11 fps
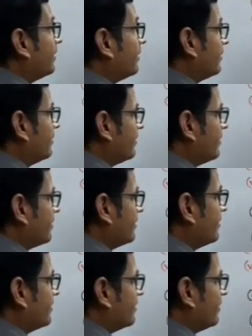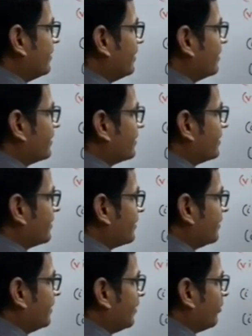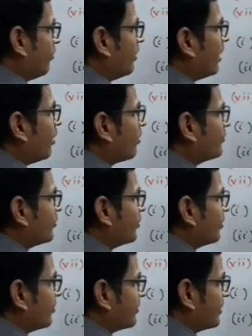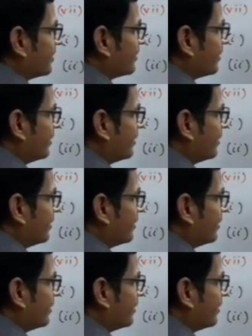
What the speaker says: intersection C intersection D. All are objective questions.